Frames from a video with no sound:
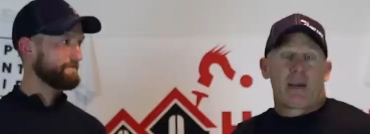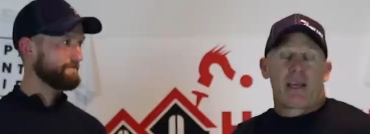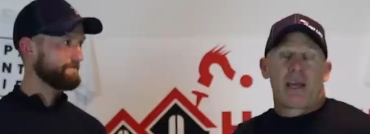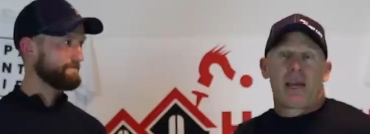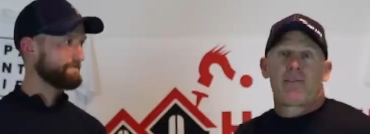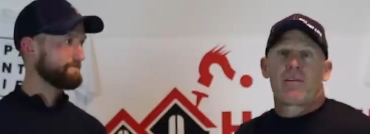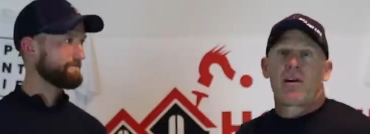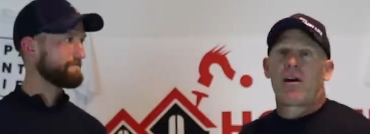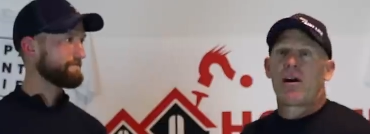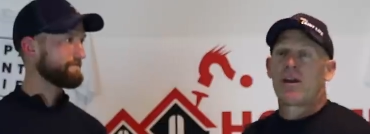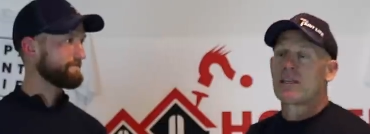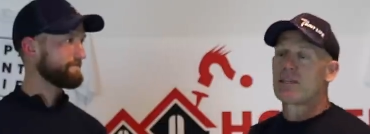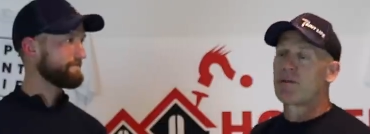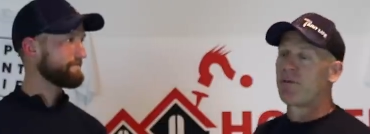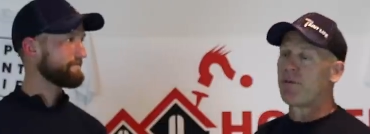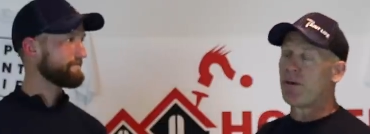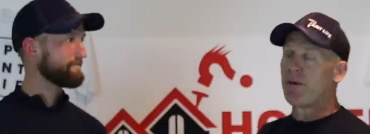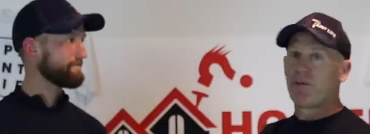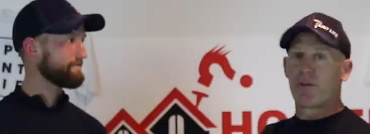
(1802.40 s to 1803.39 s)
Speaker 1: we gave our
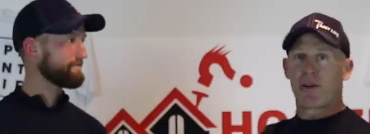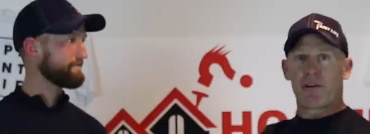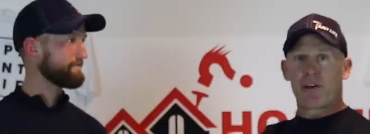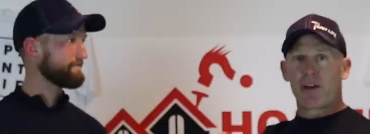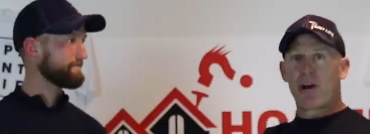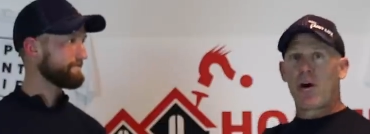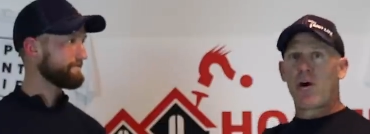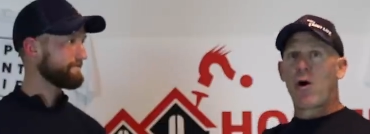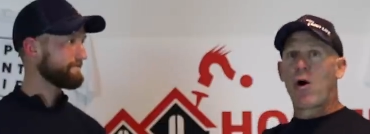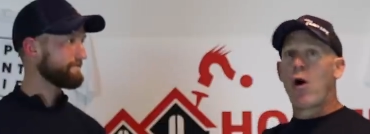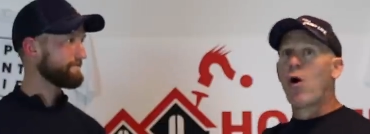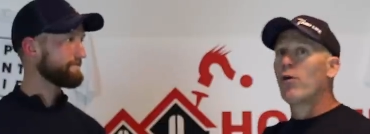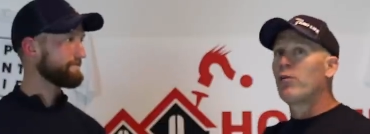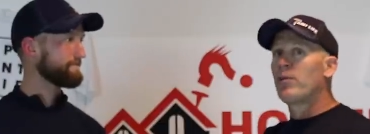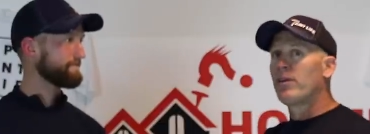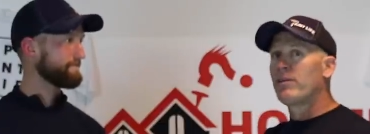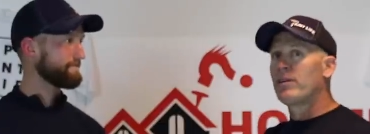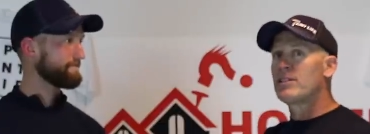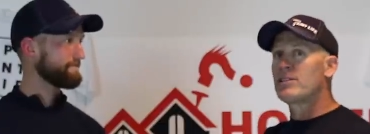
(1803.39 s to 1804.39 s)
honest review. There you go.
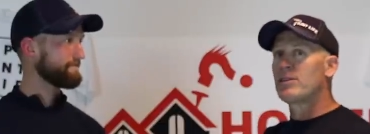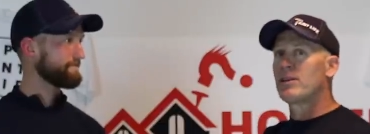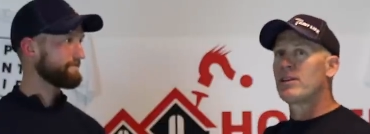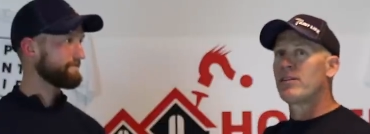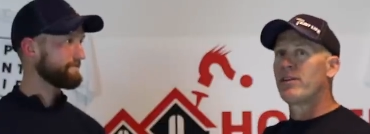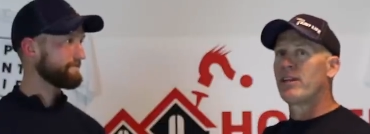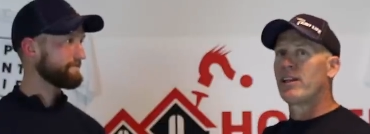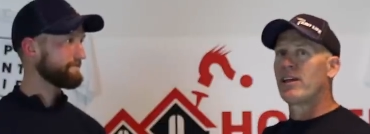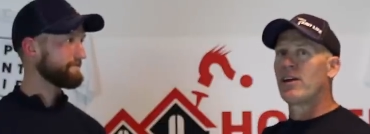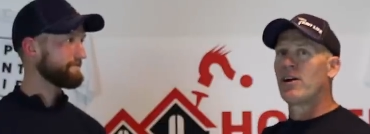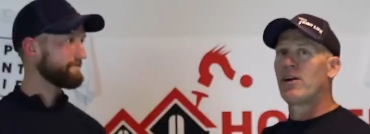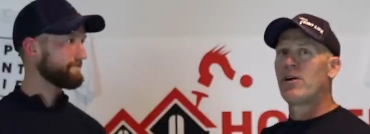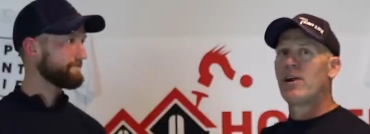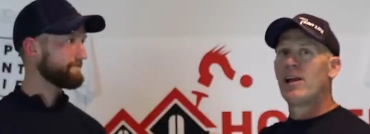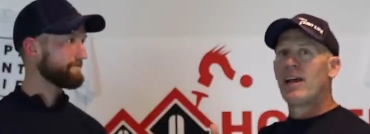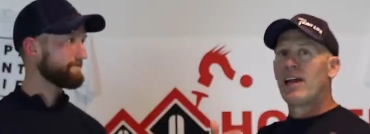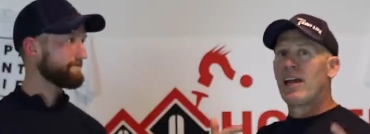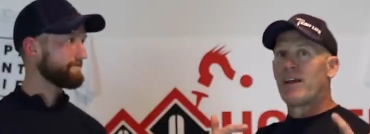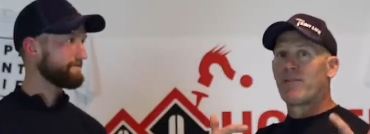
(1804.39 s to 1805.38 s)
Hopefully you've enjoyed the
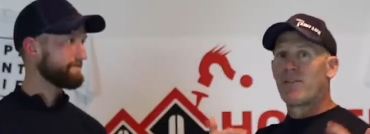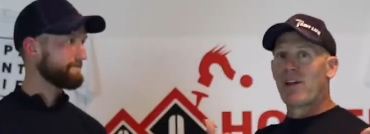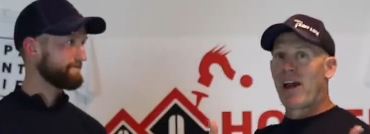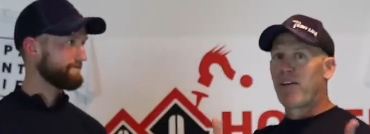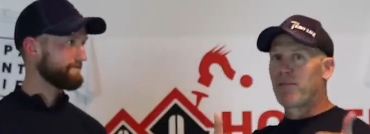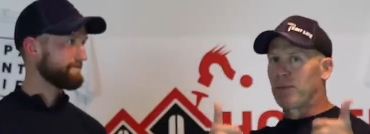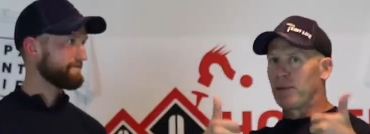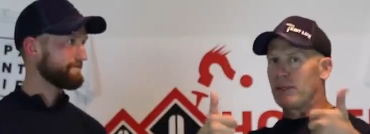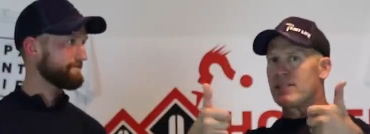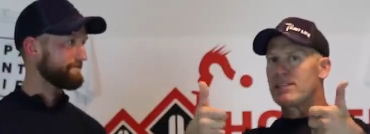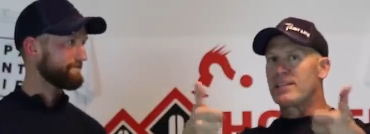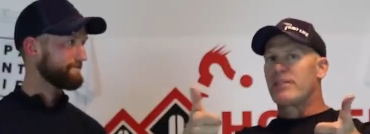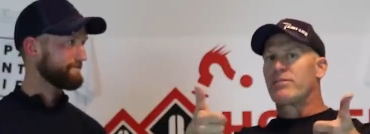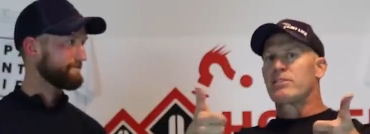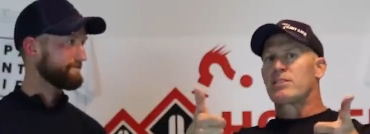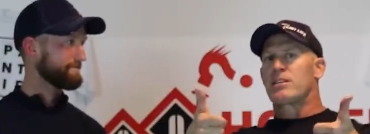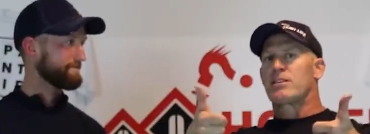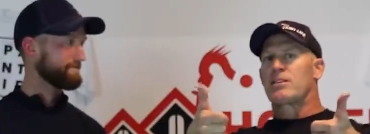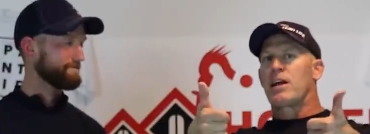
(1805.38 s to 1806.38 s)
video. If you have, please
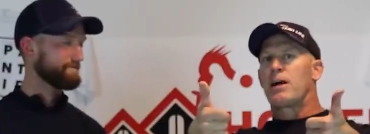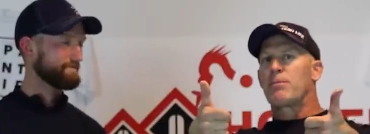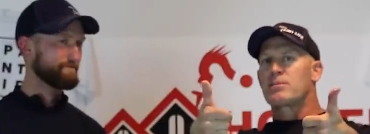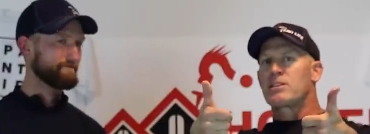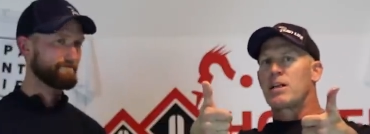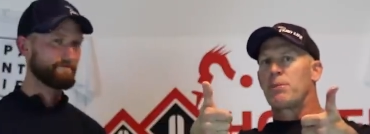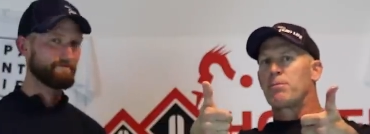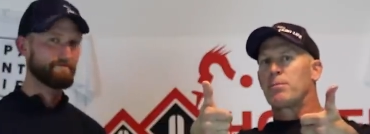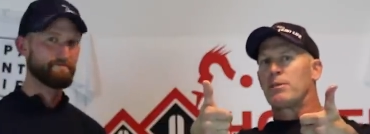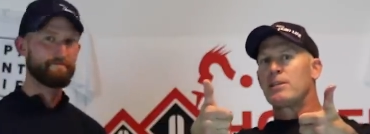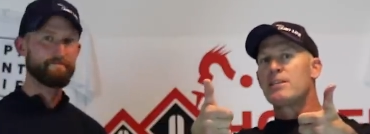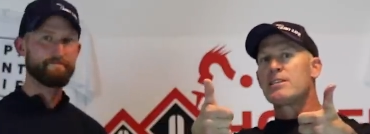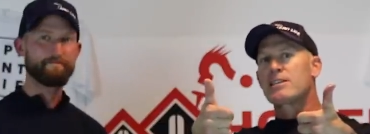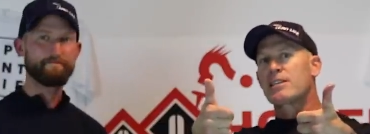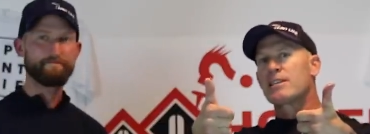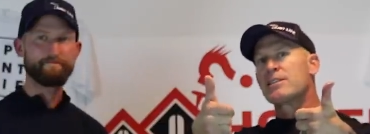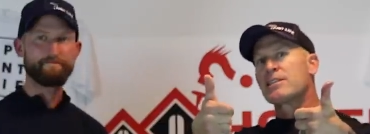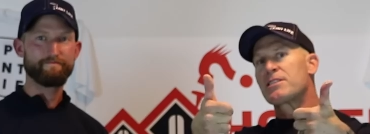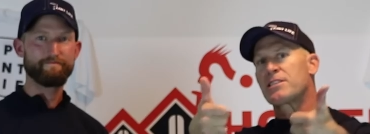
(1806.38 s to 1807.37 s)
give us a thumbs up.
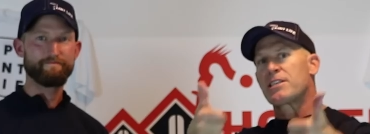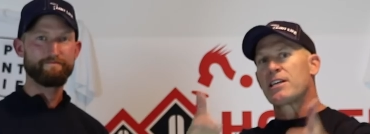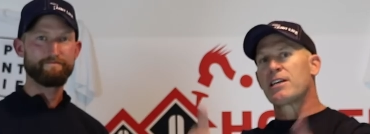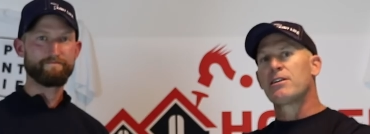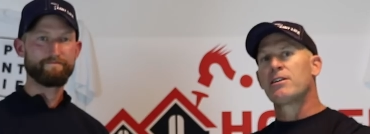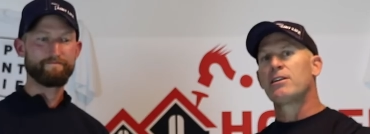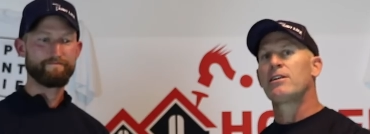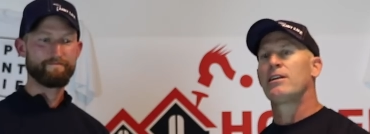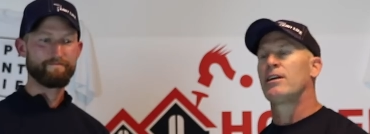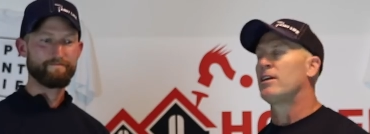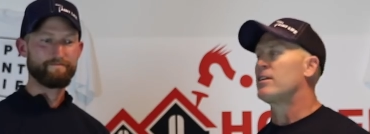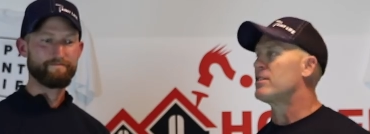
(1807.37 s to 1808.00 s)
Please consider